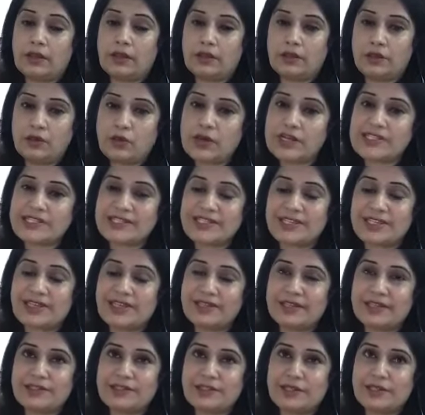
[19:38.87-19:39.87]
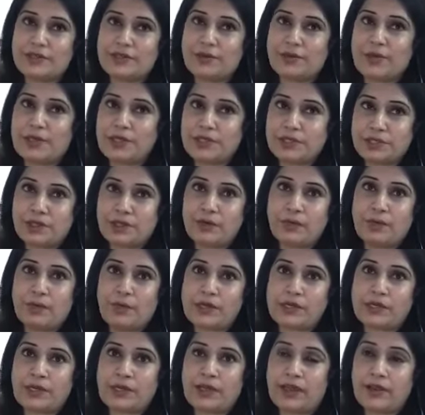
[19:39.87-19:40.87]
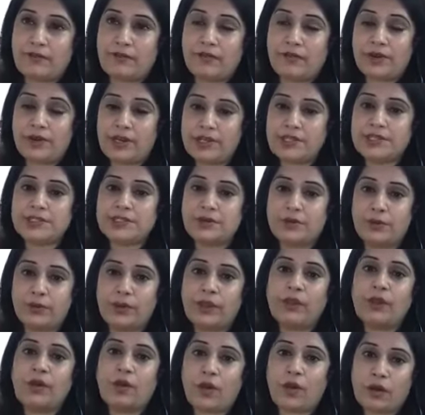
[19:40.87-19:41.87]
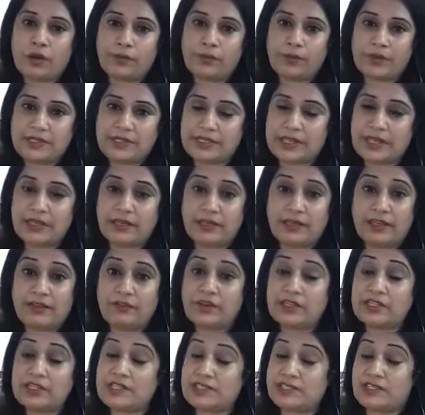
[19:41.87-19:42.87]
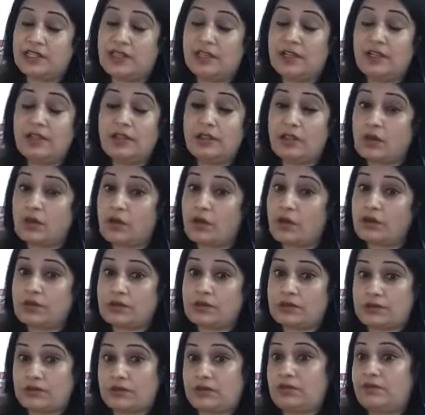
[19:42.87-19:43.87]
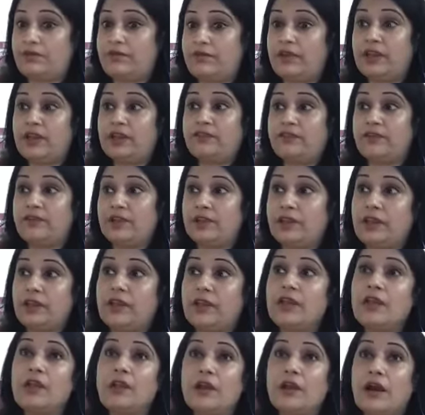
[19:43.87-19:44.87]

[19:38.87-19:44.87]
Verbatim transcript: you are seeing the situation, whatever is going on presently, we're still not uh, very, very